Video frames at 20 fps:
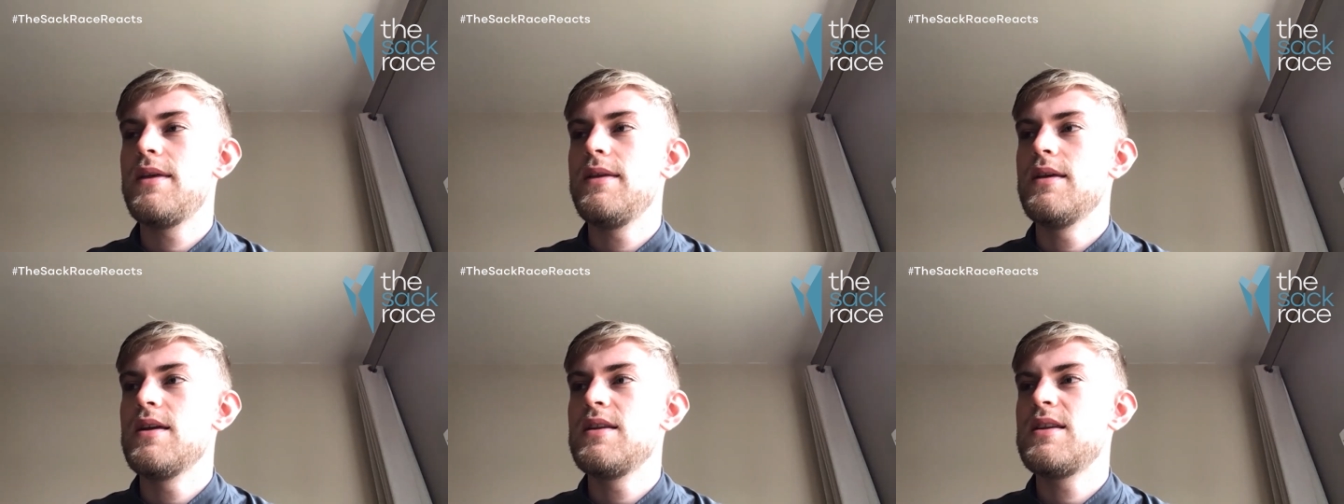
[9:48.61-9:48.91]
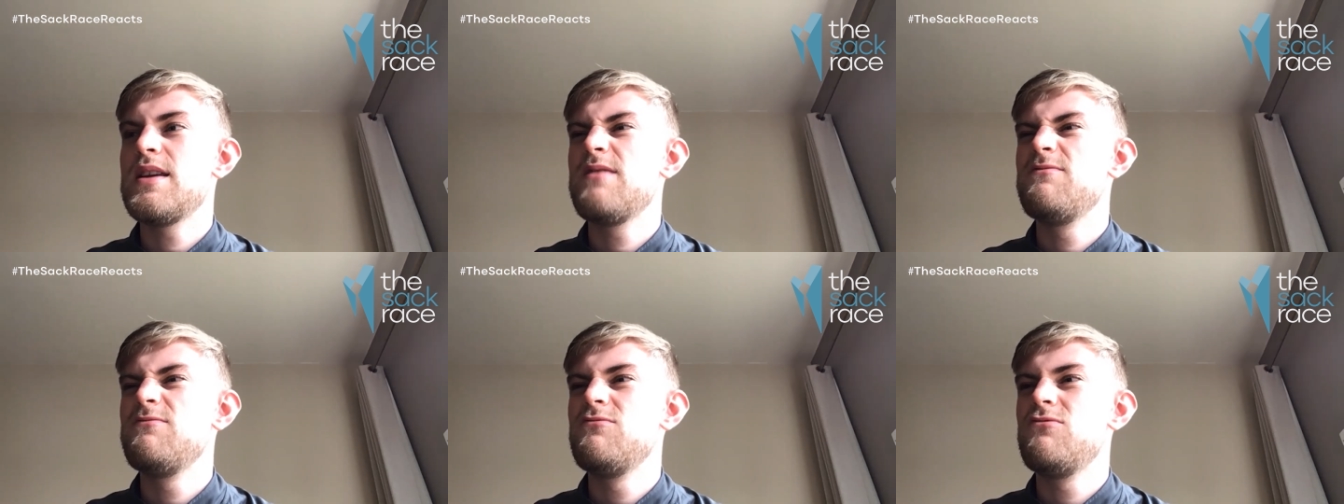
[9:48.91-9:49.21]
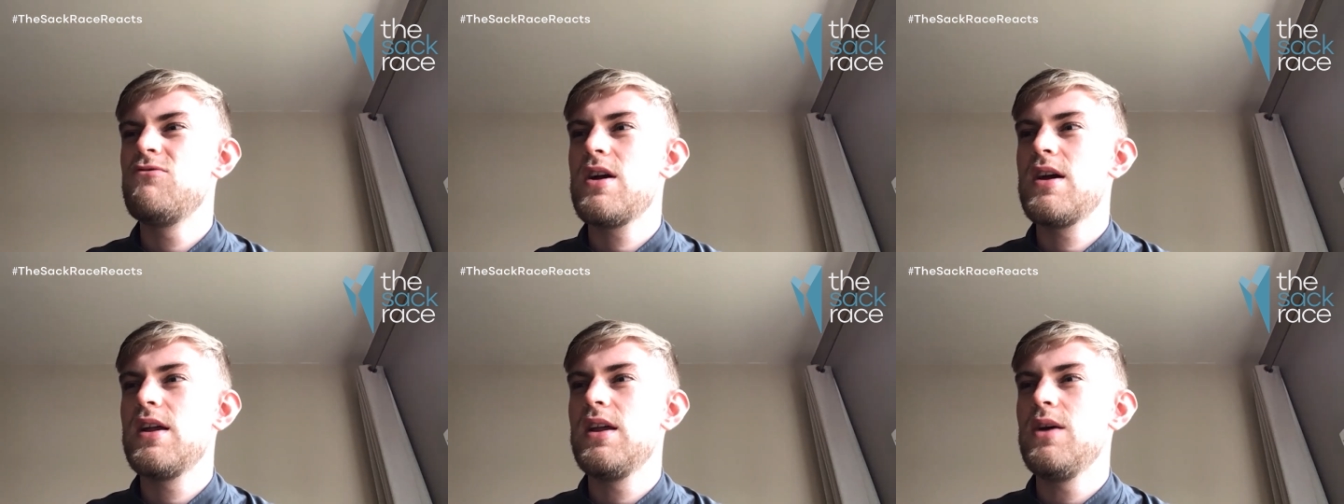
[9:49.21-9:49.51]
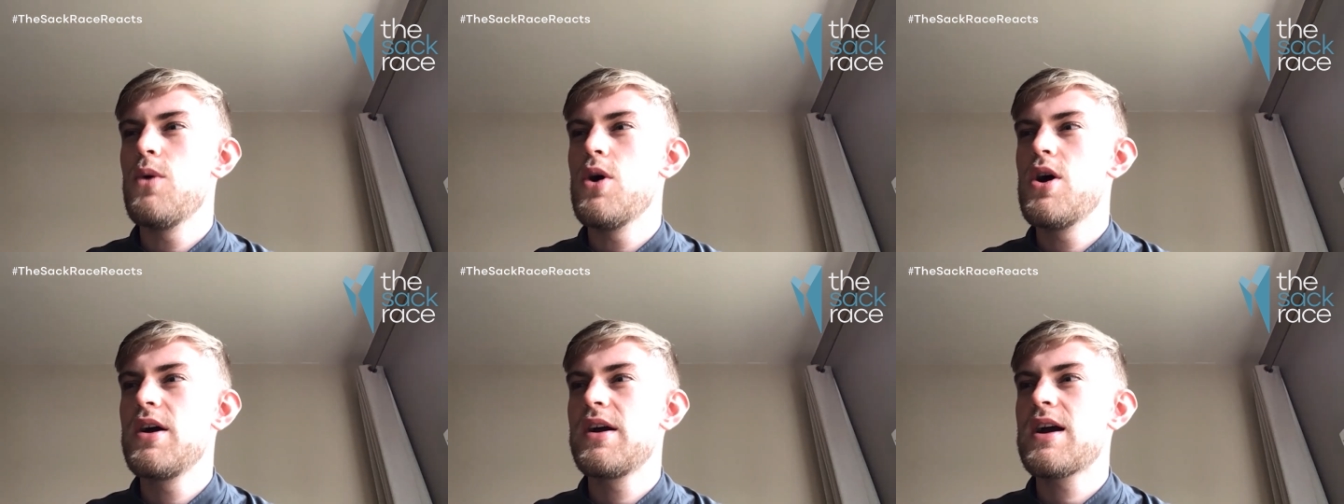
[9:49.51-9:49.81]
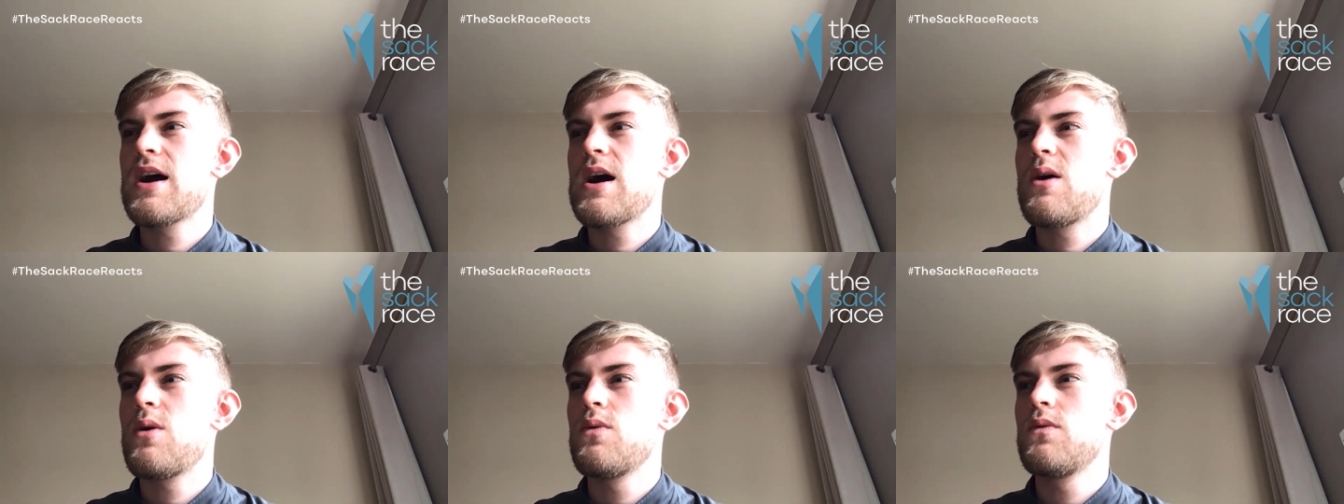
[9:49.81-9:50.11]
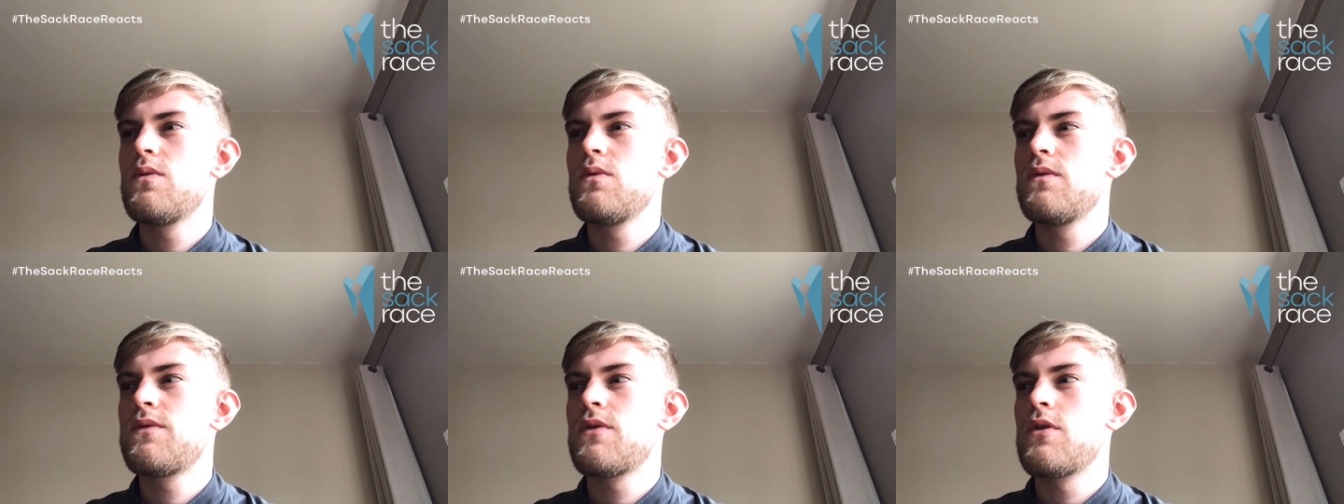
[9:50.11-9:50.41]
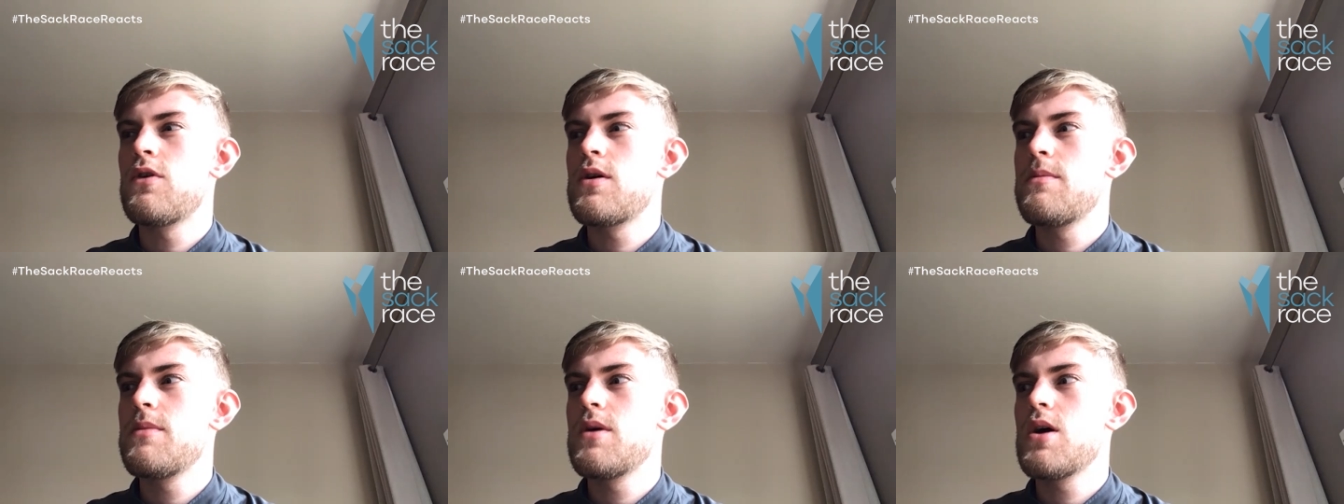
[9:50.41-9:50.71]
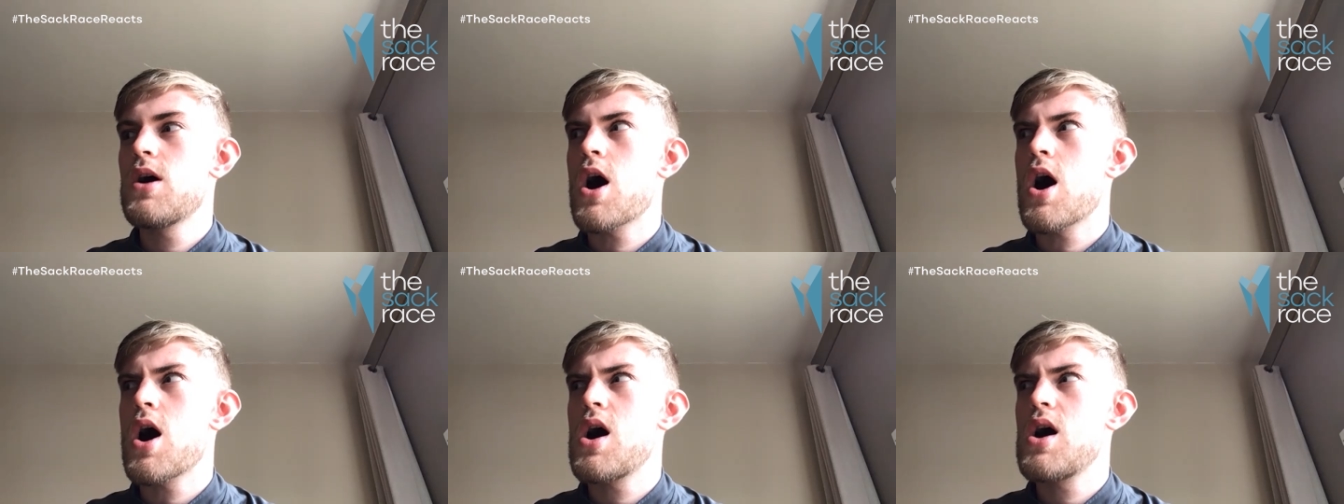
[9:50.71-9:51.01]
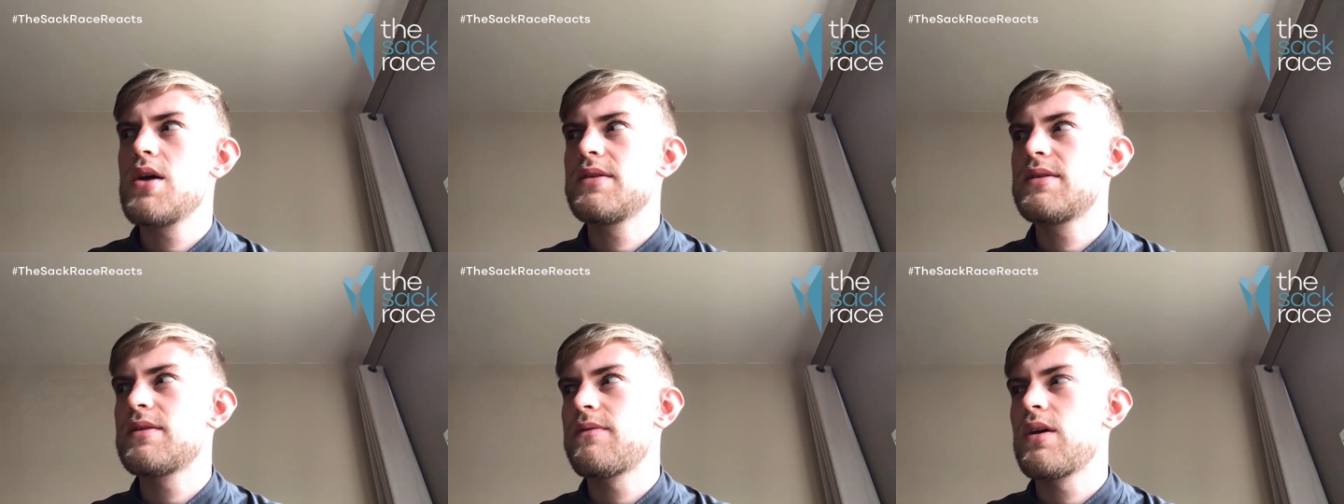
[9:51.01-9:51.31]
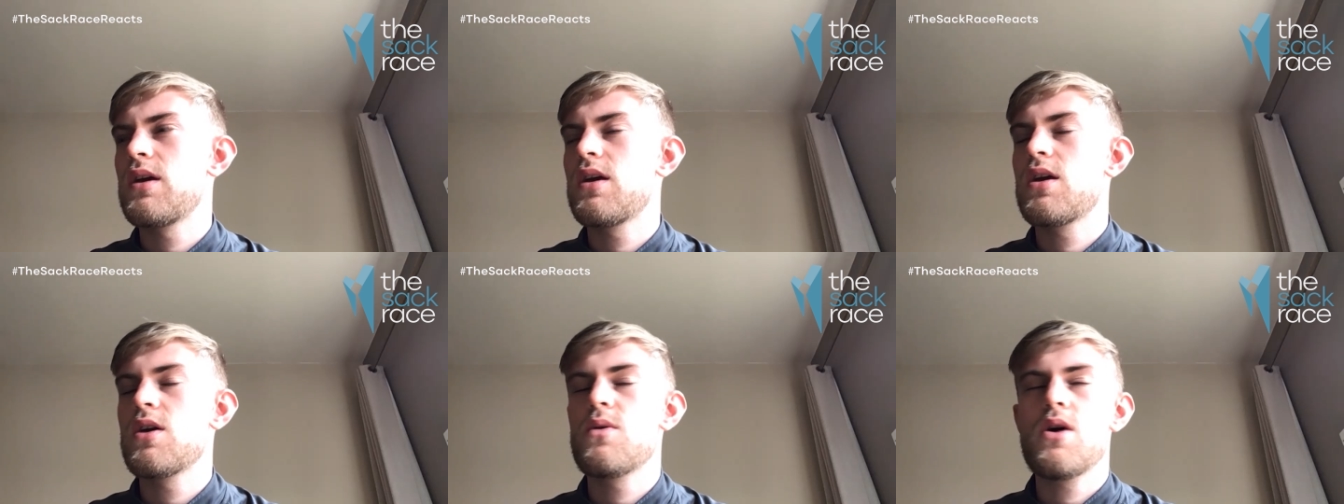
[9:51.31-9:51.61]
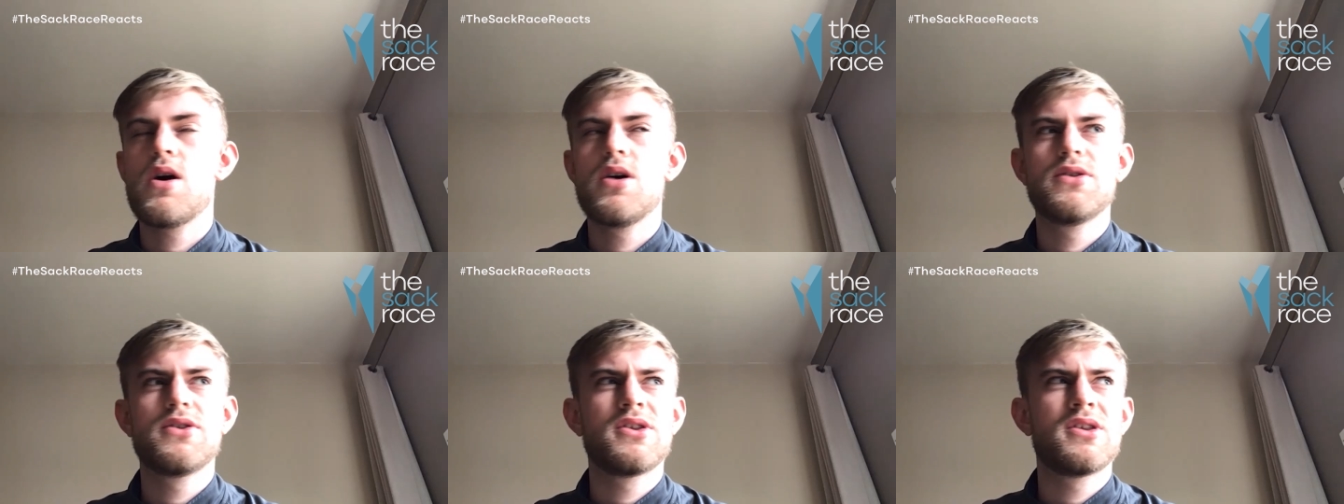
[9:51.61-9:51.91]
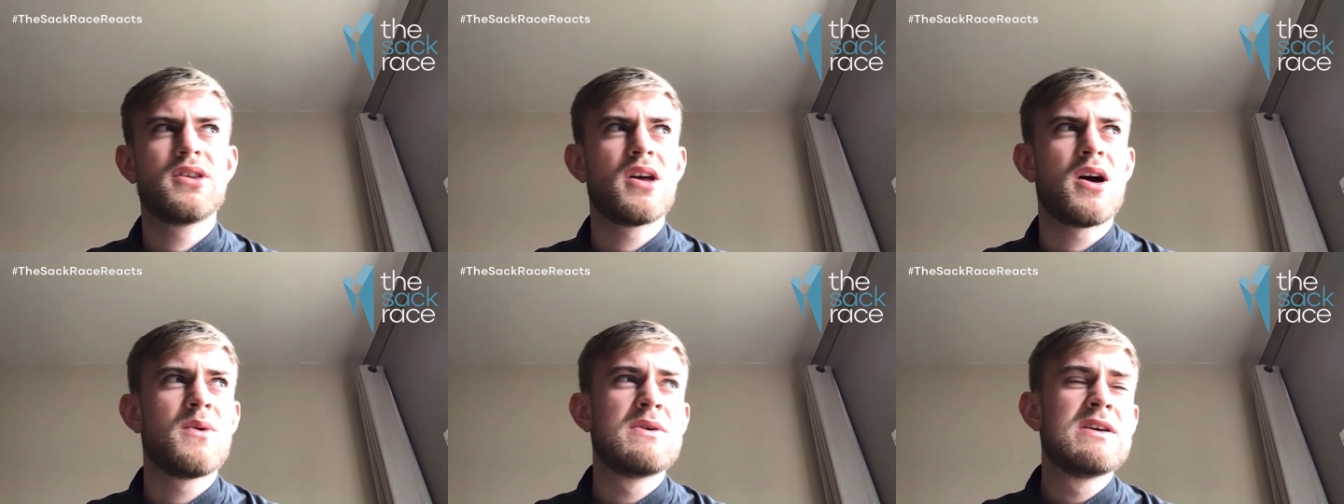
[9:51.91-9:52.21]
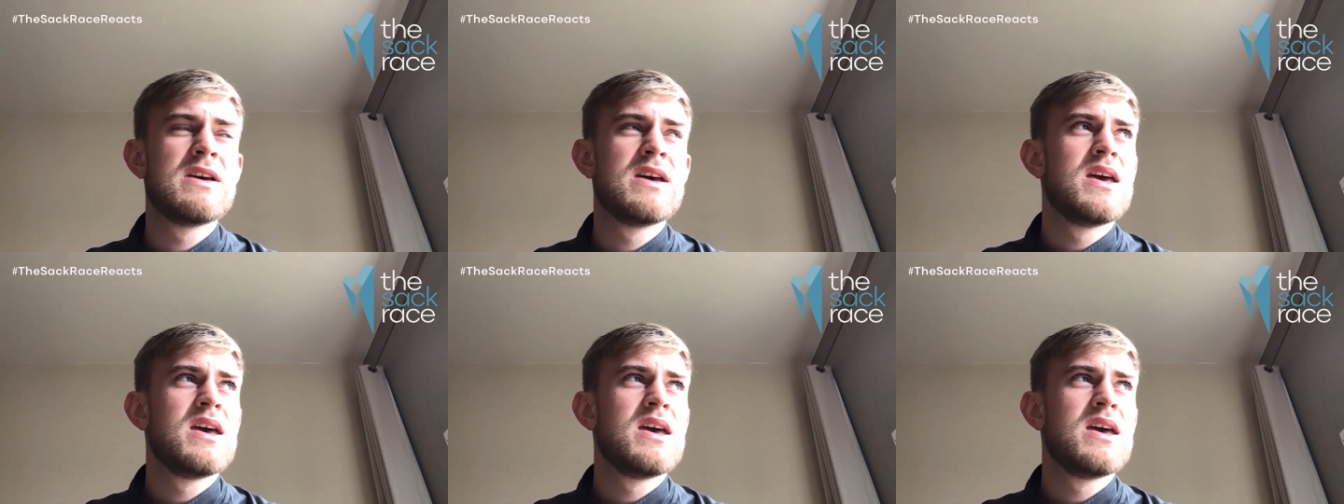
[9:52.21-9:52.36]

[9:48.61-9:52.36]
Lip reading: it didn't really work out for him at Hearts, I think it was. So